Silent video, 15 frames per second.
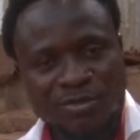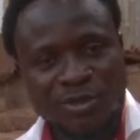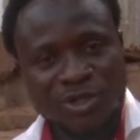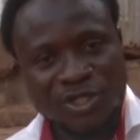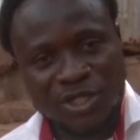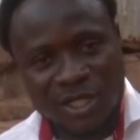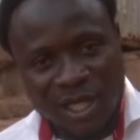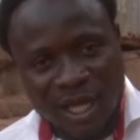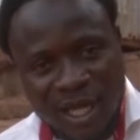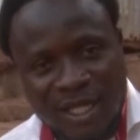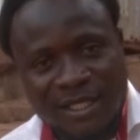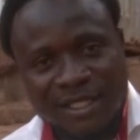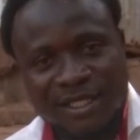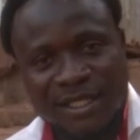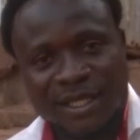but she
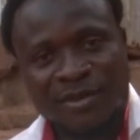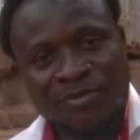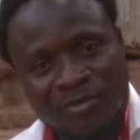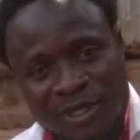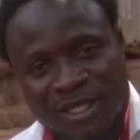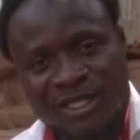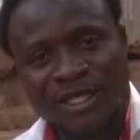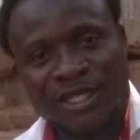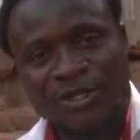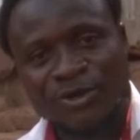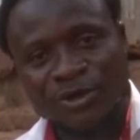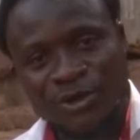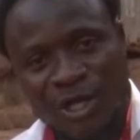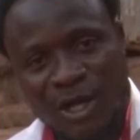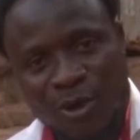has a business
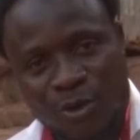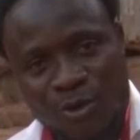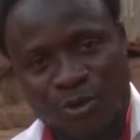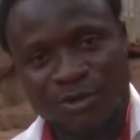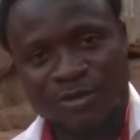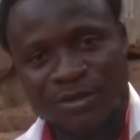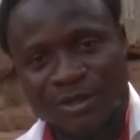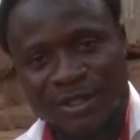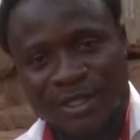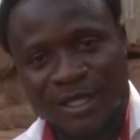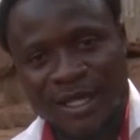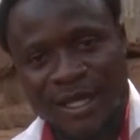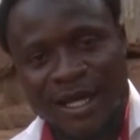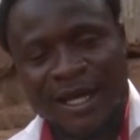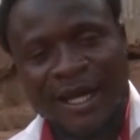on her own.
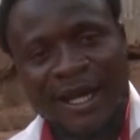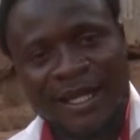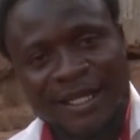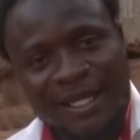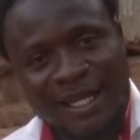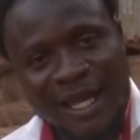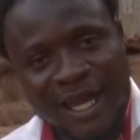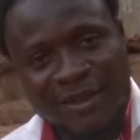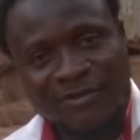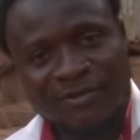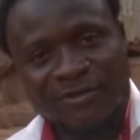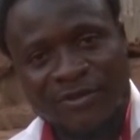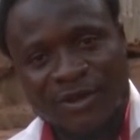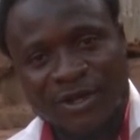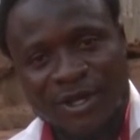And
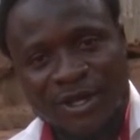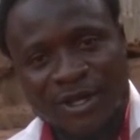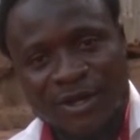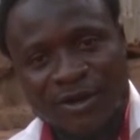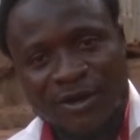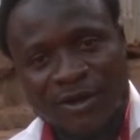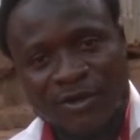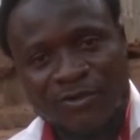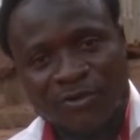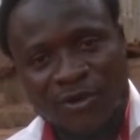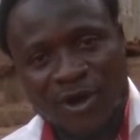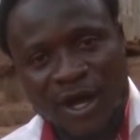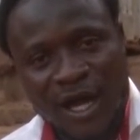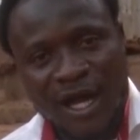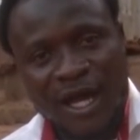life
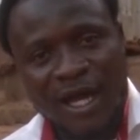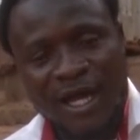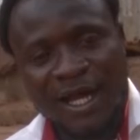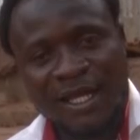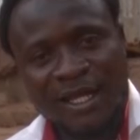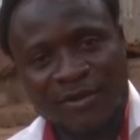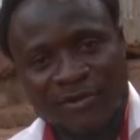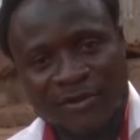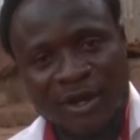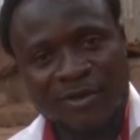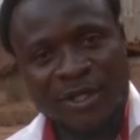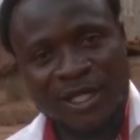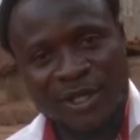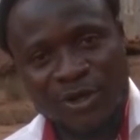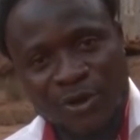for her and her
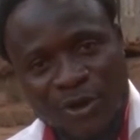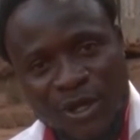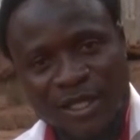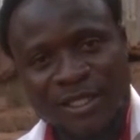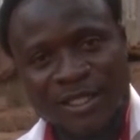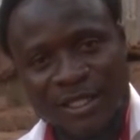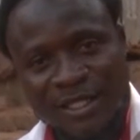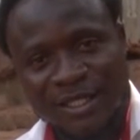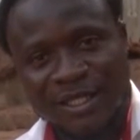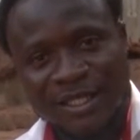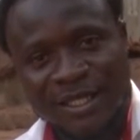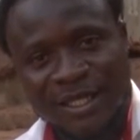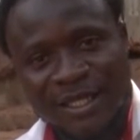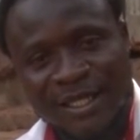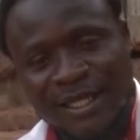family currently
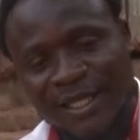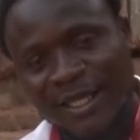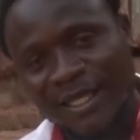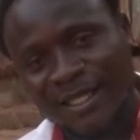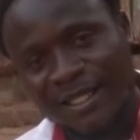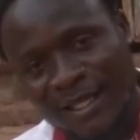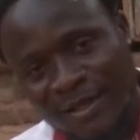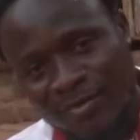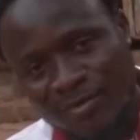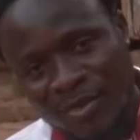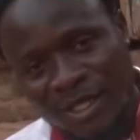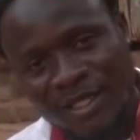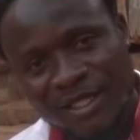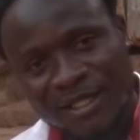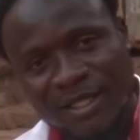is a
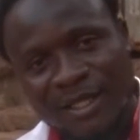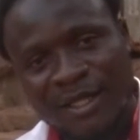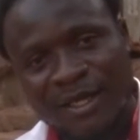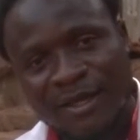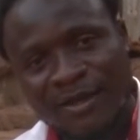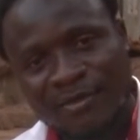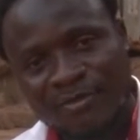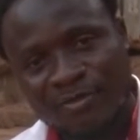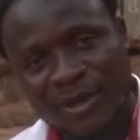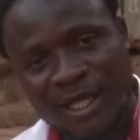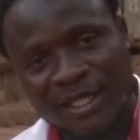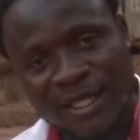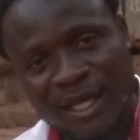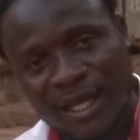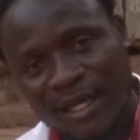bit
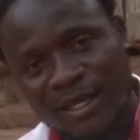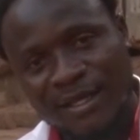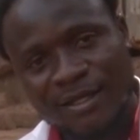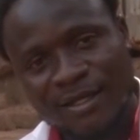better.